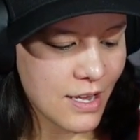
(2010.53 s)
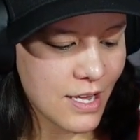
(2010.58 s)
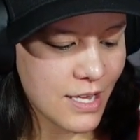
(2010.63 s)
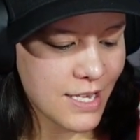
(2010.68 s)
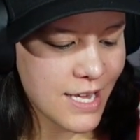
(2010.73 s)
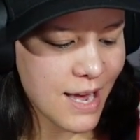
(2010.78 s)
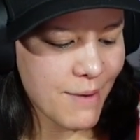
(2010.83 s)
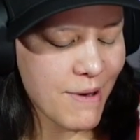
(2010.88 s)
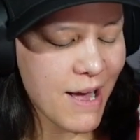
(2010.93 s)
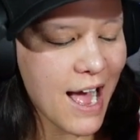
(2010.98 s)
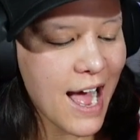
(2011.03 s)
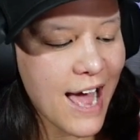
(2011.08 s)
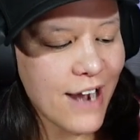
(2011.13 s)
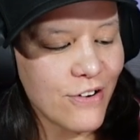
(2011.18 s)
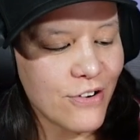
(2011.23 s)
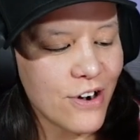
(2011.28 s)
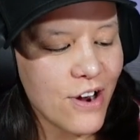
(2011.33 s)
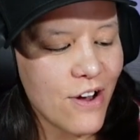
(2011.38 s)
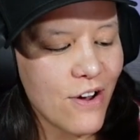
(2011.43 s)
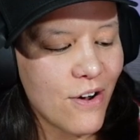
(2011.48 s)
yeah but i
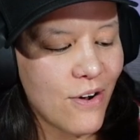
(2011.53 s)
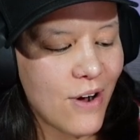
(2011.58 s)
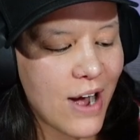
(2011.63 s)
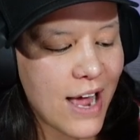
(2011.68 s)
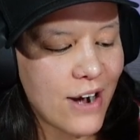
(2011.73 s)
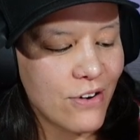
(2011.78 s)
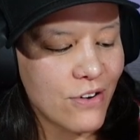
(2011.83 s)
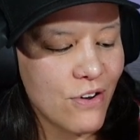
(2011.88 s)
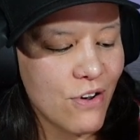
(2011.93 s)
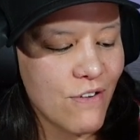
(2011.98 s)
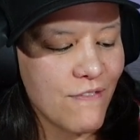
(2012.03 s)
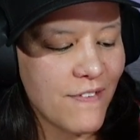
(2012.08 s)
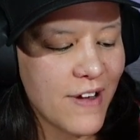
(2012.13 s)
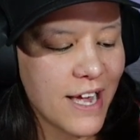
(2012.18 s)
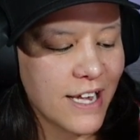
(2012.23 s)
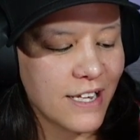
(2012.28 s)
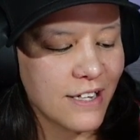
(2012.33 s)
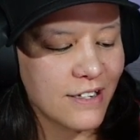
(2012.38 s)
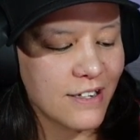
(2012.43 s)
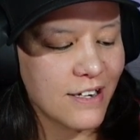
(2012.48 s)
don't know i don't know if
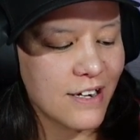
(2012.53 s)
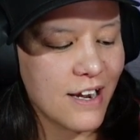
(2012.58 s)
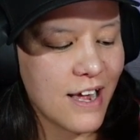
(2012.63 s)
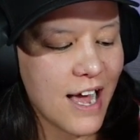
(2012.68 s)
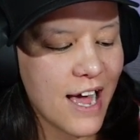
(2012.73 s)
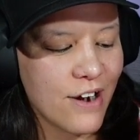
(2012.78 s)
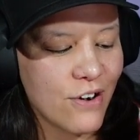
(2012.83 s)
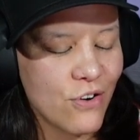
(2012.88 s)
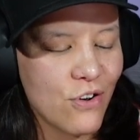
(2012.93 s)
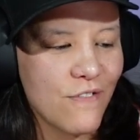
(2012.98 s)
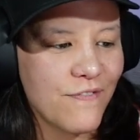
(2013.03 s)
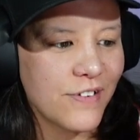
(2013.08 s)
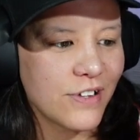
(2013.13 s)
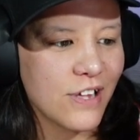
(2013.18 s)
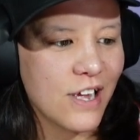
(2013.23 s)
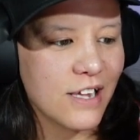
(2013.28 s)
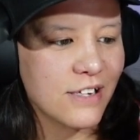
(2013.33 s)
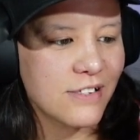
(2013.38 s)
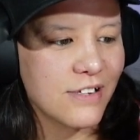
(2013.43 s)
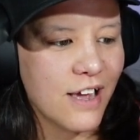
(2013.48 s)
i can i don't know if a
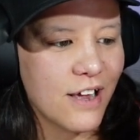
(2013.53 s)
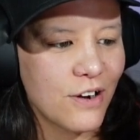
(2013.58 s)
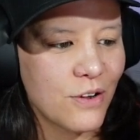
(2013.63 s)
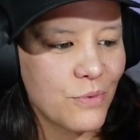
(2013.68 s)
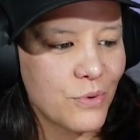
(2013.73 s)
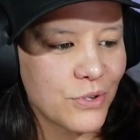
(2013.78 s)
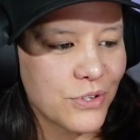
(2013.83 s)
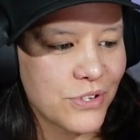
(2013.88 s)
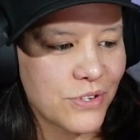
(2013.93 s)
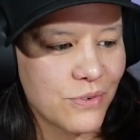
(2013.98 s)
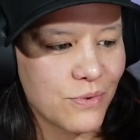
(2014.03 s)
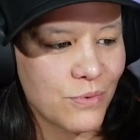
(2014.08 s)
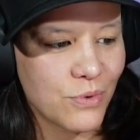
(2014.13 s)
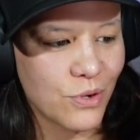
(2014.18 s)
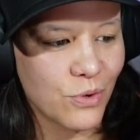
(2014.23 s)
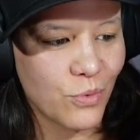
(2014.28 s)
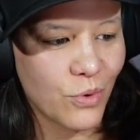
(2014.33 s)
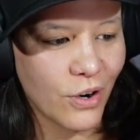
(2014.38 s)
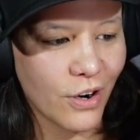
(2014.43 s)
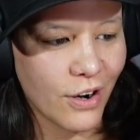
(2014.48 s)
lost title will
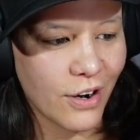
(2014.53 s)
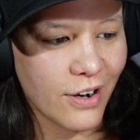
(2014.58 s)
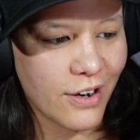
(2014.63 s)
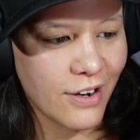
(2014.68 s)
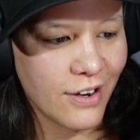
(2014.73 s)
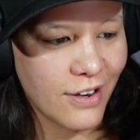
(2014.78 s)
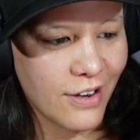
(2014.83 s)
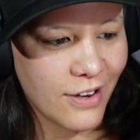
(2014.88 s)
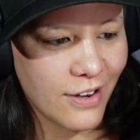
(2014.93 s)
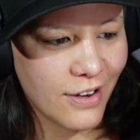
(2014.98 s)
will work